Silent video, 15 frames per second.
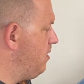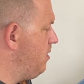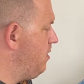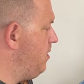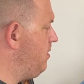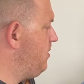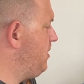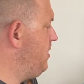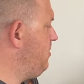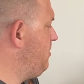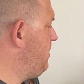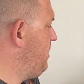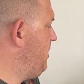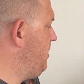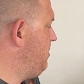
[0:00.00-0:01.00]
Okie
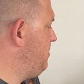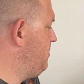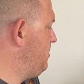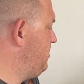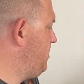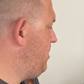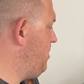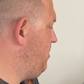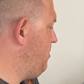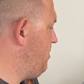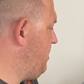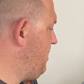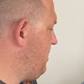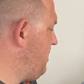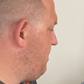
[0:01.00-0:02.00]
dokie. So I
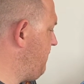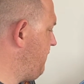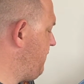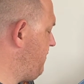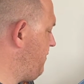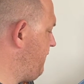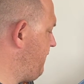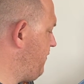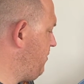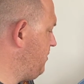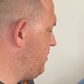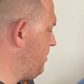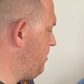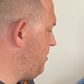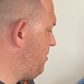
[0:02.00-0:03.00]
have a
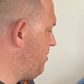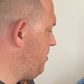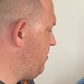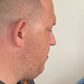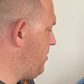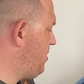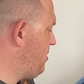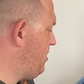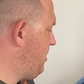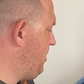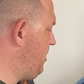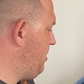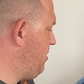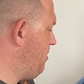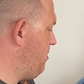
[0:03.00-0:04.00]
folder on
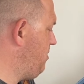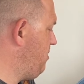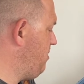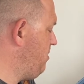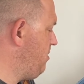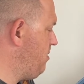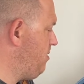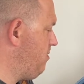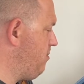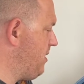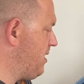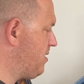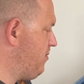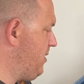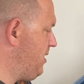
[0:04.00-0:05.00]
my
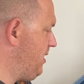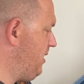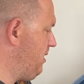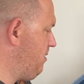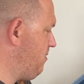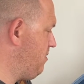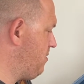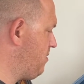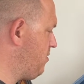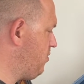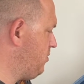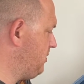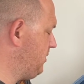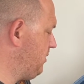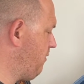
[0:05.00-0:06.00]
Mac Mini
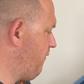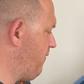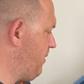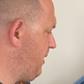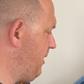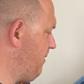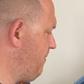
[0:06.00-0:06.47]
called software.